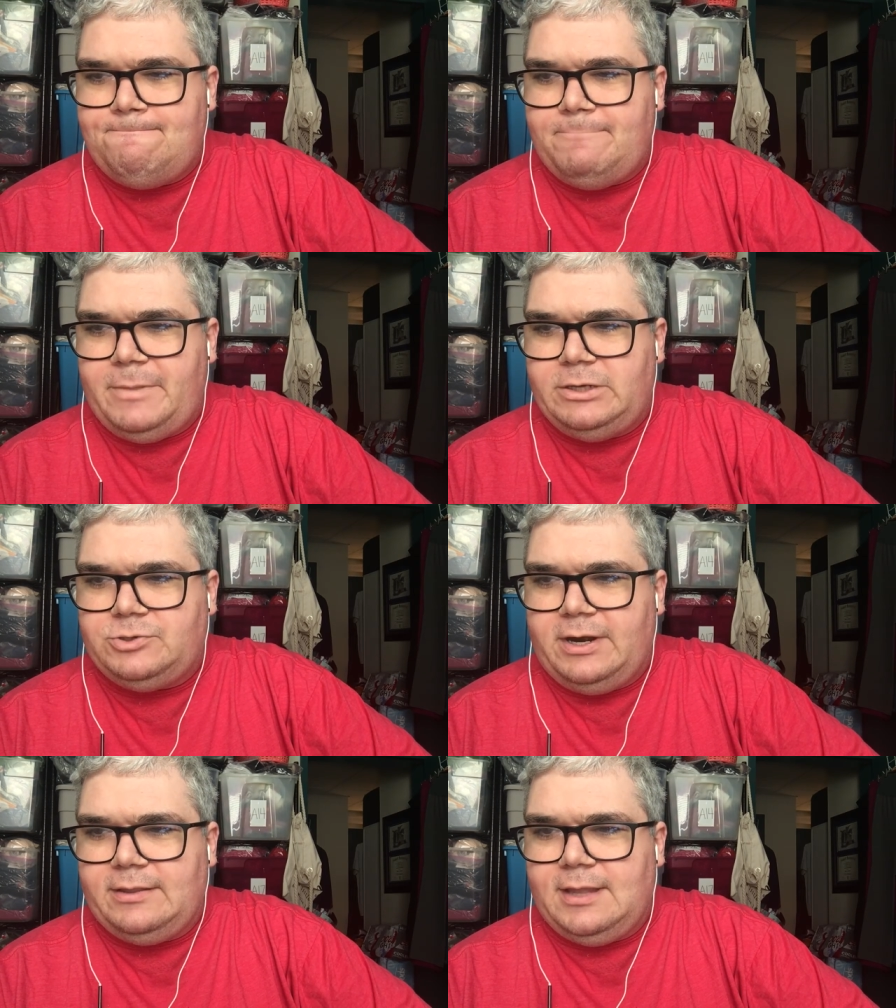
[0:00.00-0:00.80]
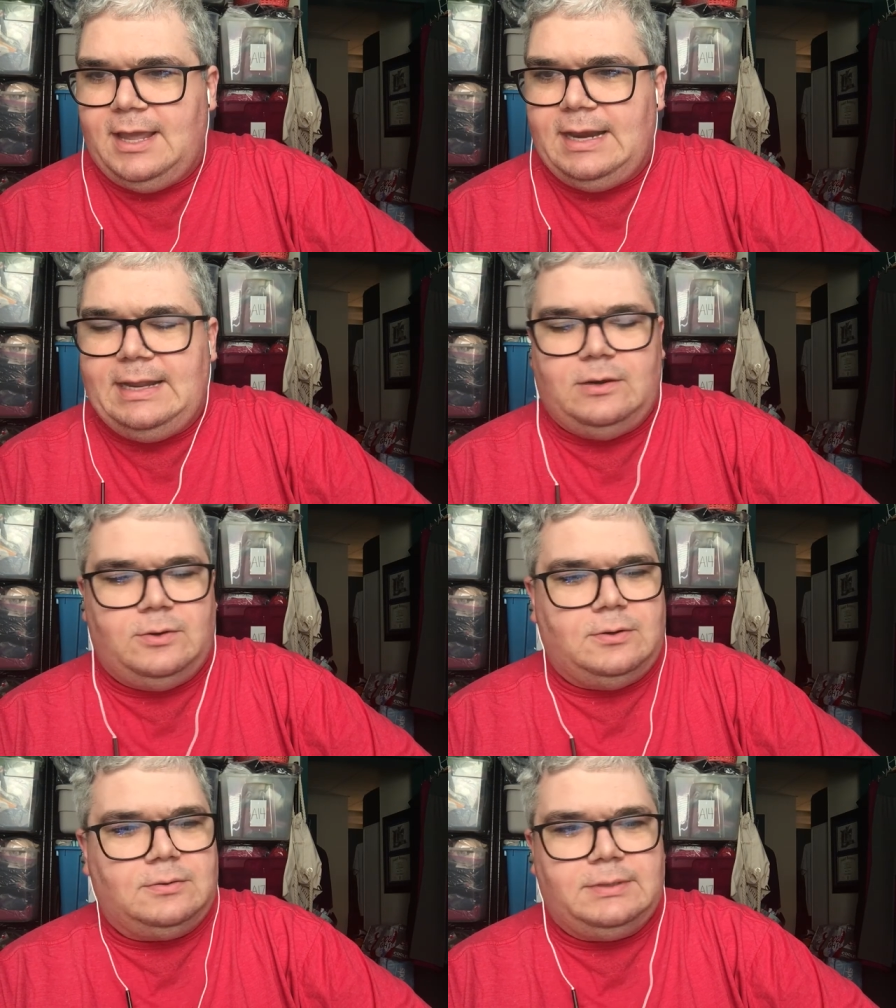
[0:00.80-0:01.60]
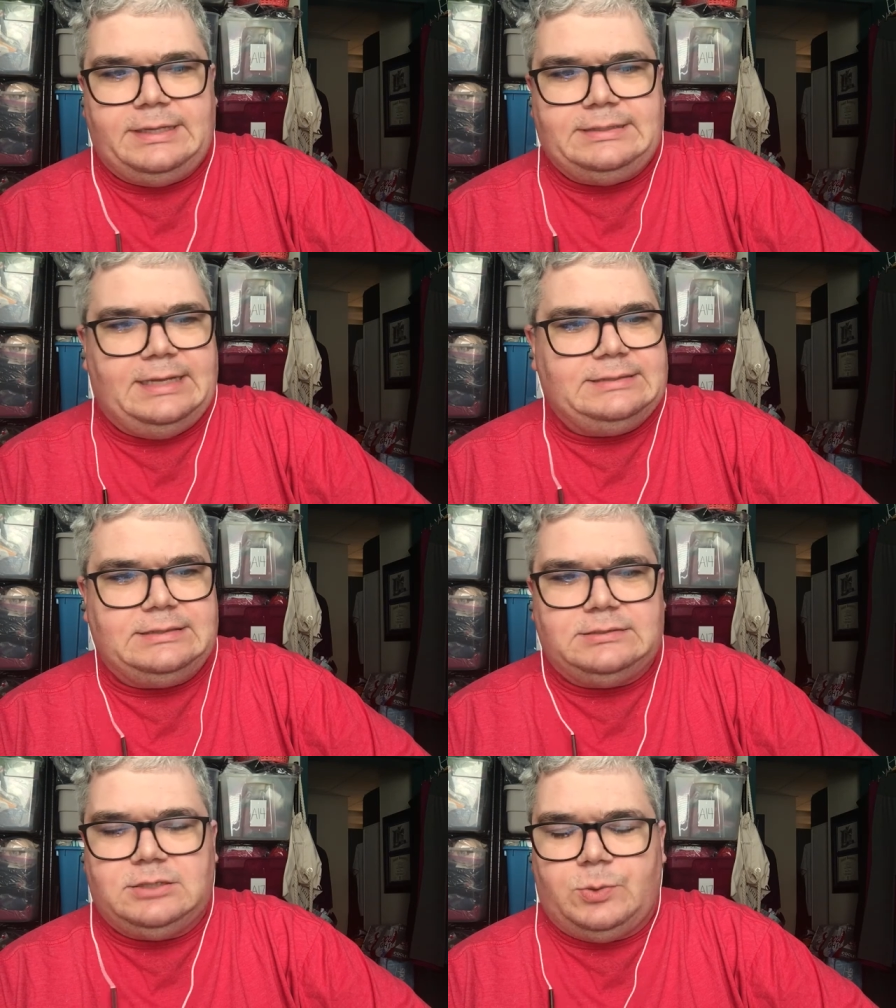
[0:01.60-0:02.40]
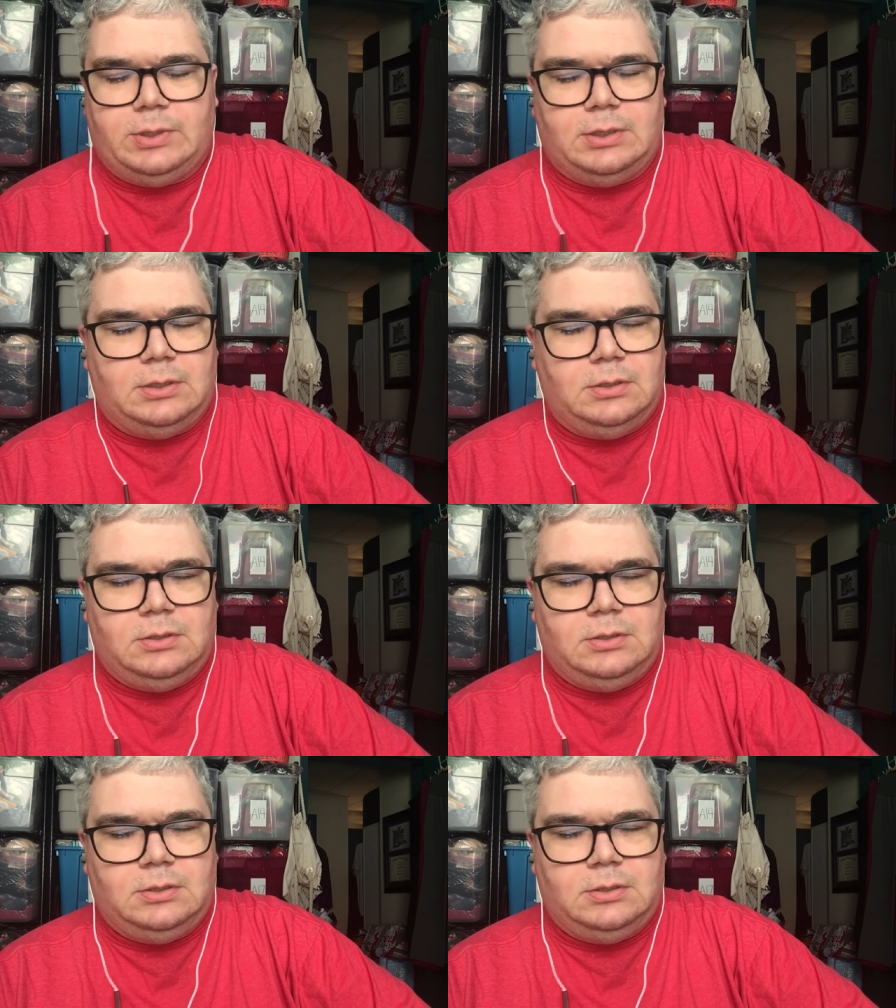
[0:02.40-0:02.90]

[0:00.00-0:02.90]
and drank that, and oh, it tasted so good.